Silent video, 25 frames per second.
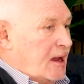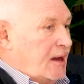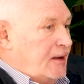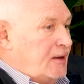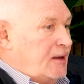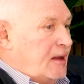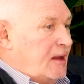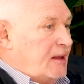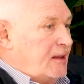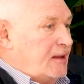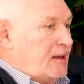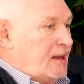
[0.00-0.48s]

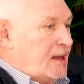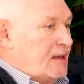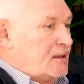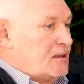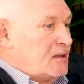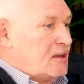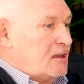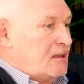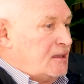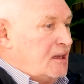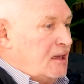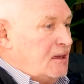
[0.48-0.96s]
And at the end
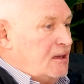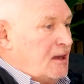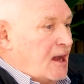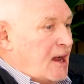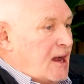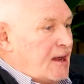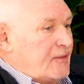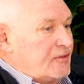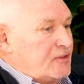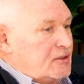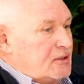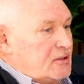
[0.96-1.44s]
of the day, you
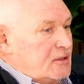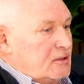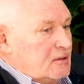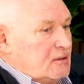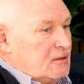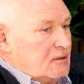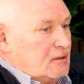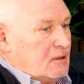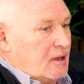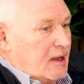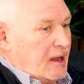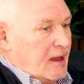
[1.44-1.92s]
have
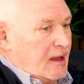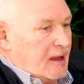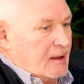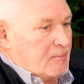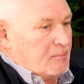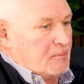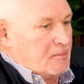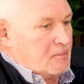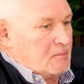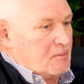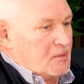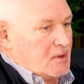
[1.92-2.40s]
to
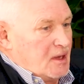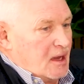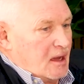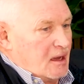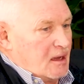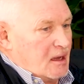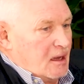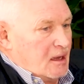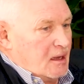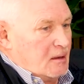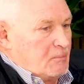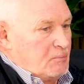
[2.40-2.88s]

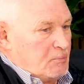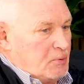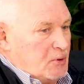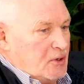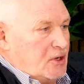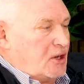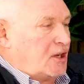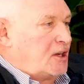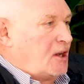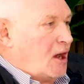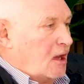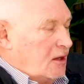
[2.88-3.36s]
put
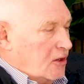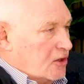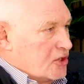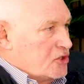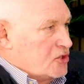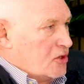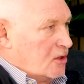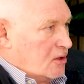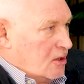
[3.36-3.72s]
your colours